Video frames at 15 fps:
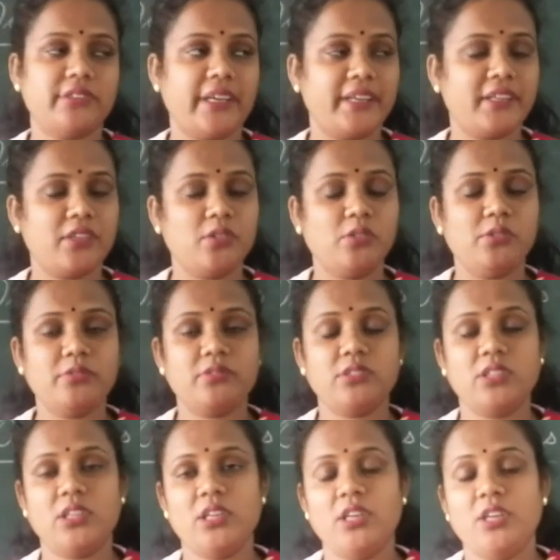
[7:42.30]
cyclones,
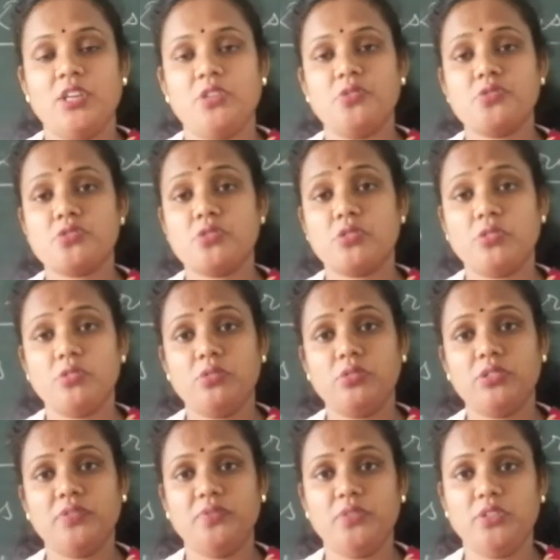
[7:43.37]
you should
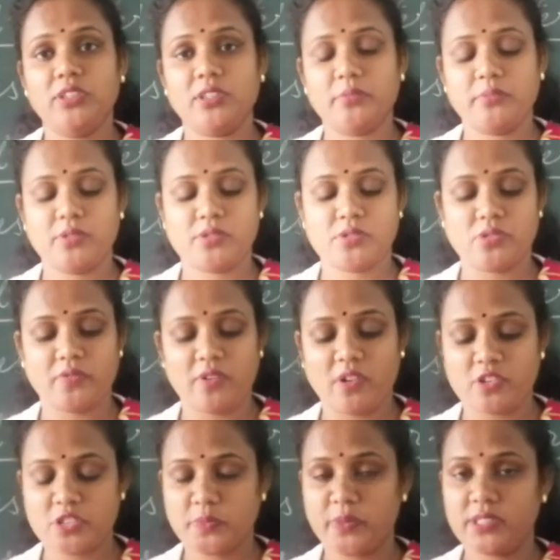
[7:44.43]
know the phone numbers of
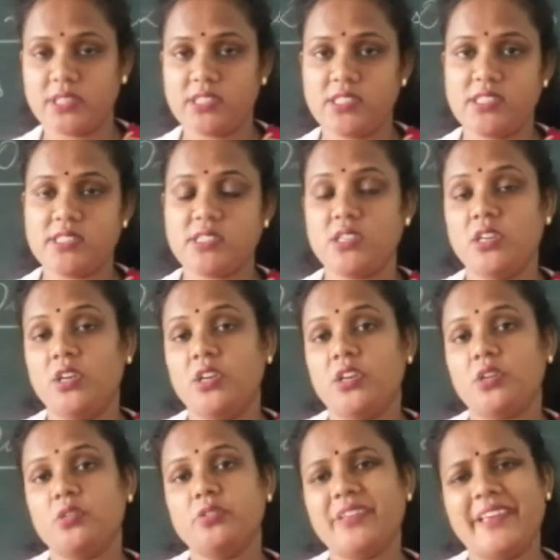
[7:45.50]
hospitals,
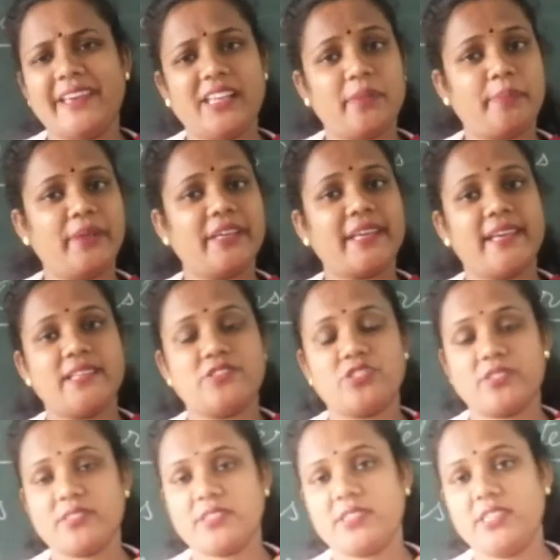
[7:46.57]
good helping
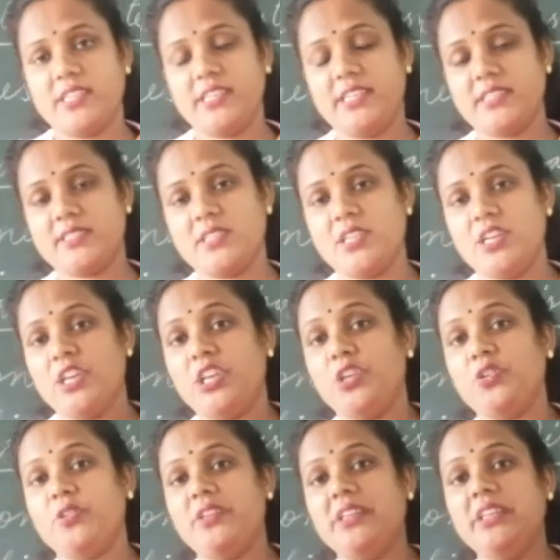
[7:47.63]
agencies,
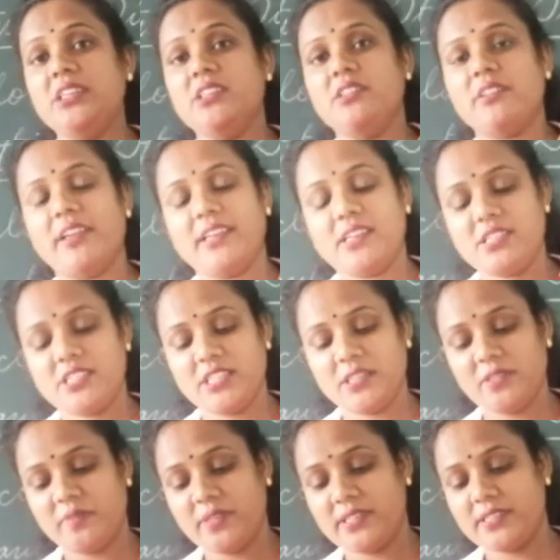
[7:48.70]
your near and
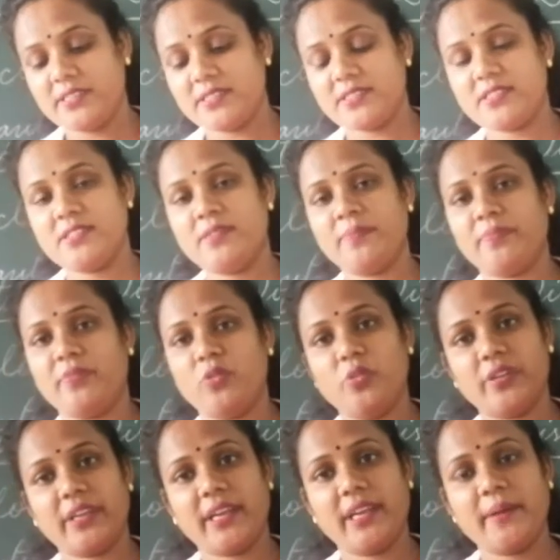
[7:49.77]
dear ones,
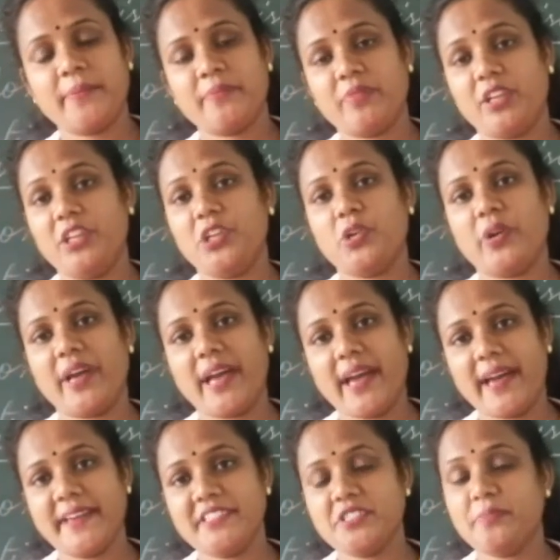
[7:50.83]
okay, in your
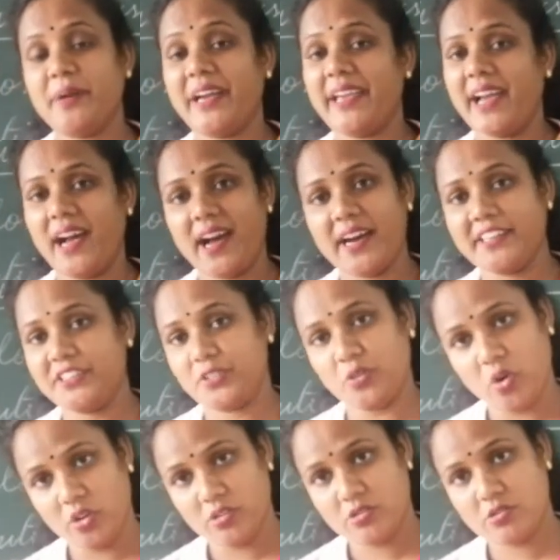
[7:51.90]
hand, by heart
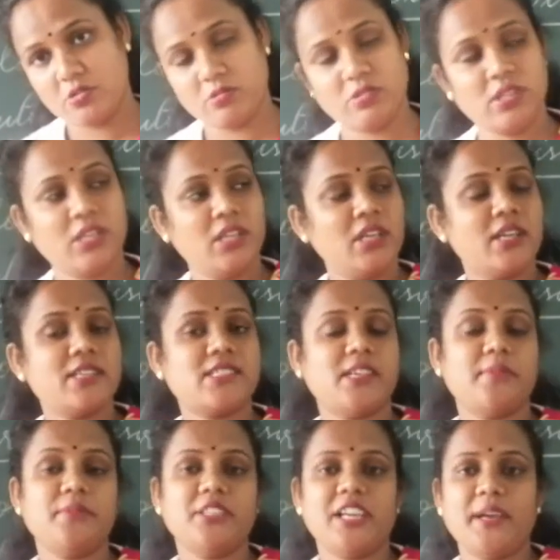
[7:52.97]
also.
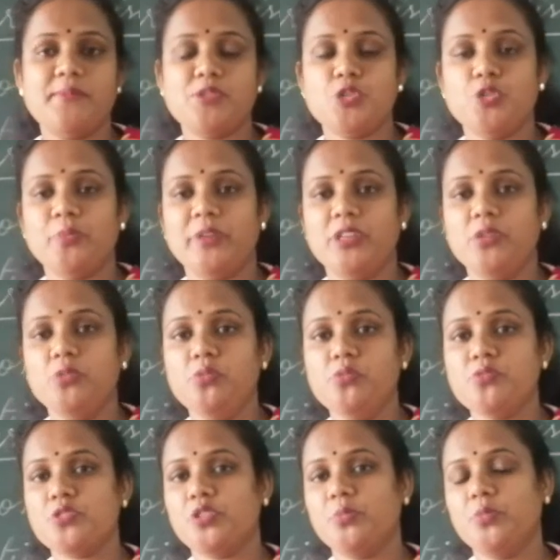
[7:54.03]
Sometimes you may
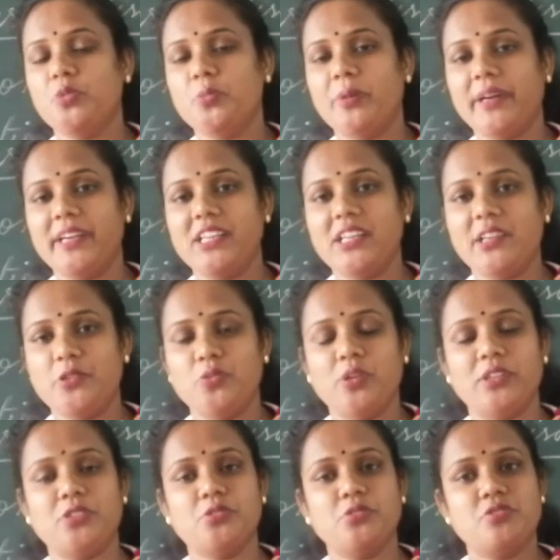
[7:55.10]
lose your mobile. You
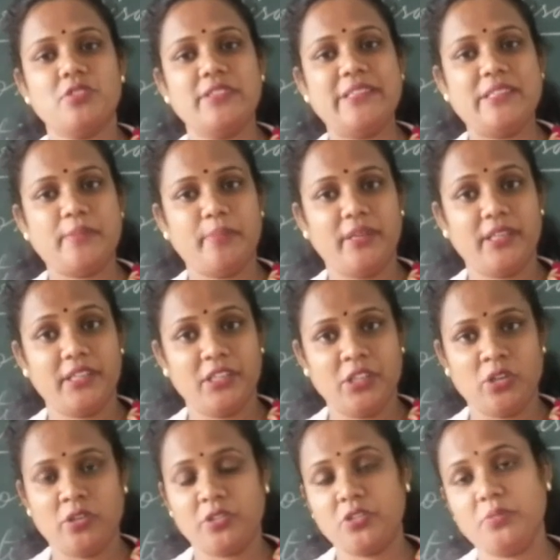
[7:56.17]
are totally
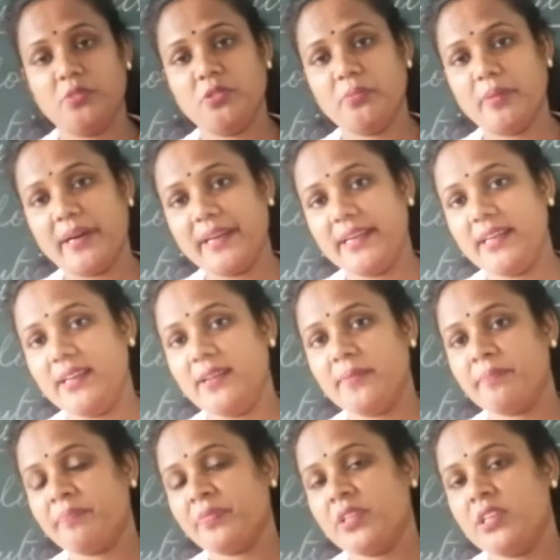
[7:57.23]
dependent on your
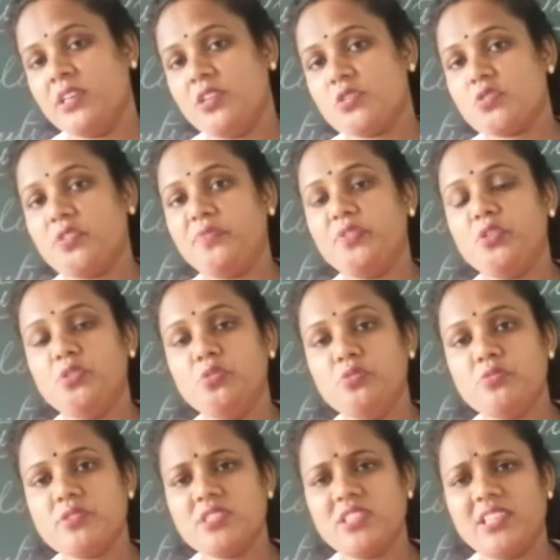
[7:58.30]
mobile. So if you
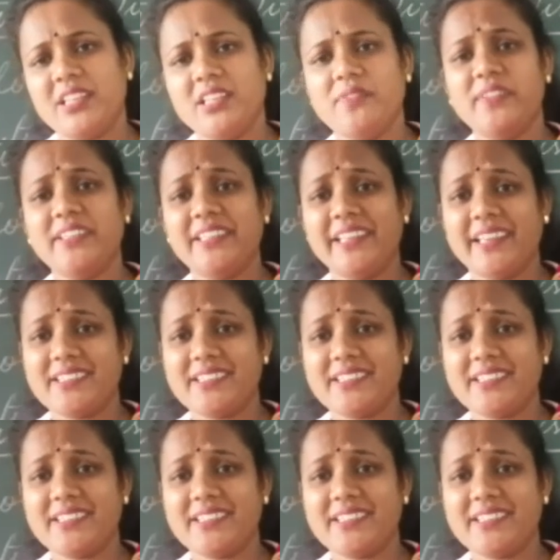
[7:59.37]
lose it and if it